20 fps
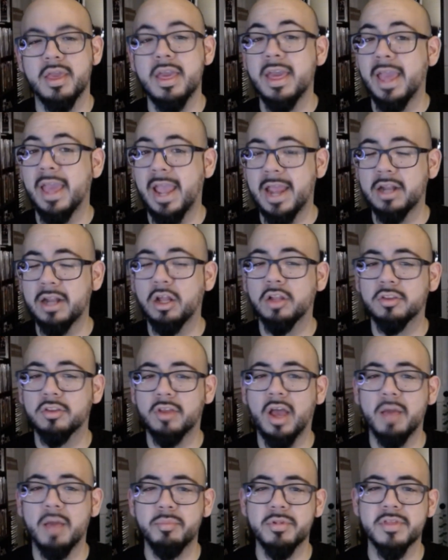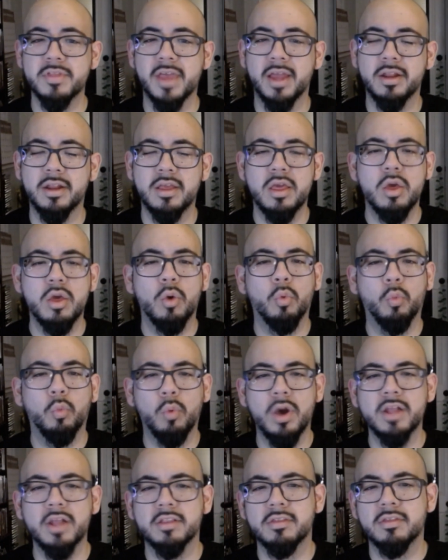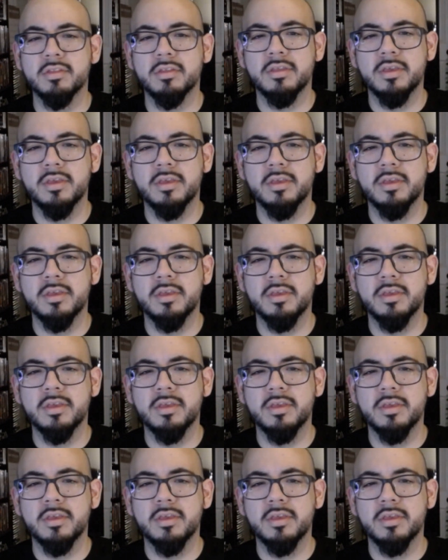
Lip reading: And on top of that, once